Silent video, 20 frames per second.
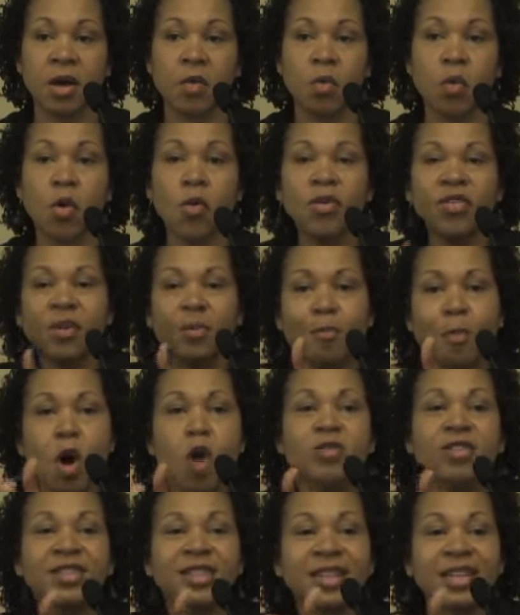What were the
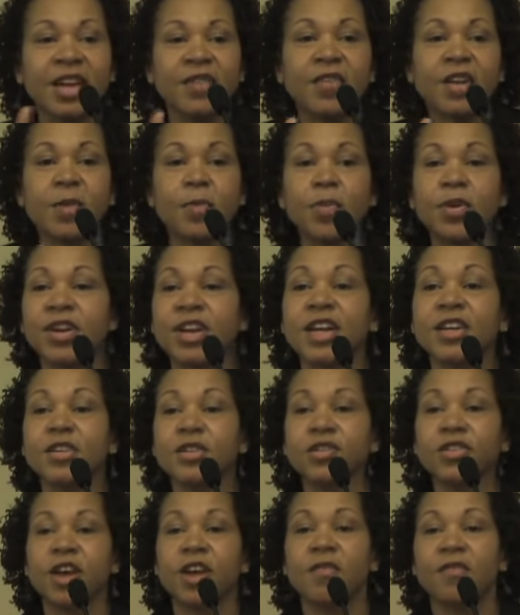most significant
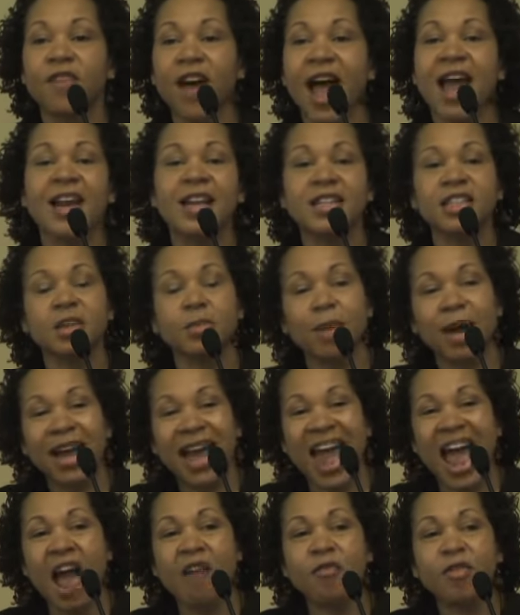predictors of violence
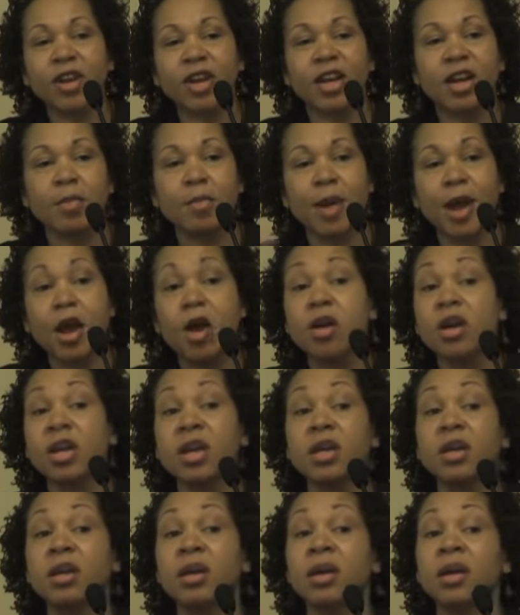among African
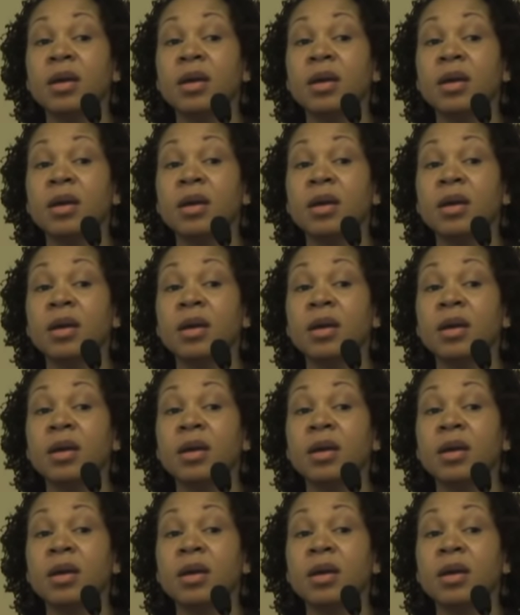American